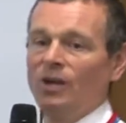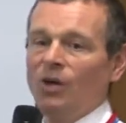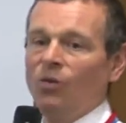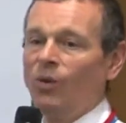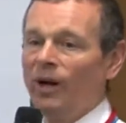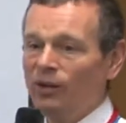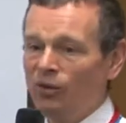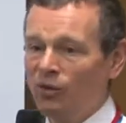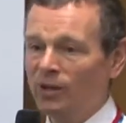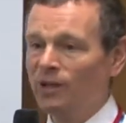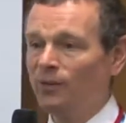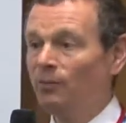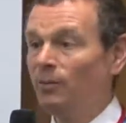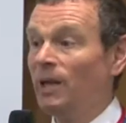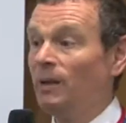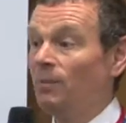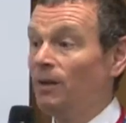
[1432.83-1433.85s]
why not give
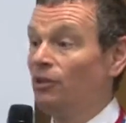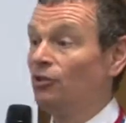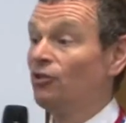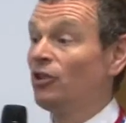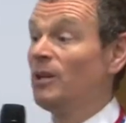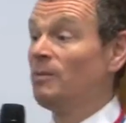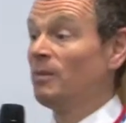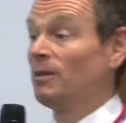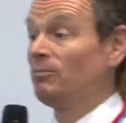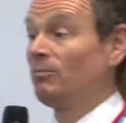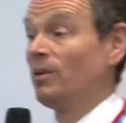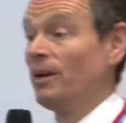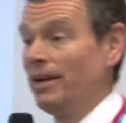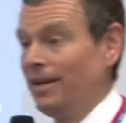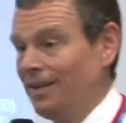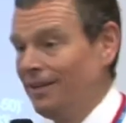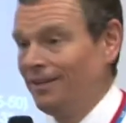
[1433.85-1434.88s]
people a treatment
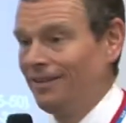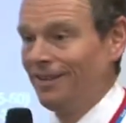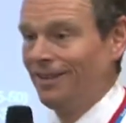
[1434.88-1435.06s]
break?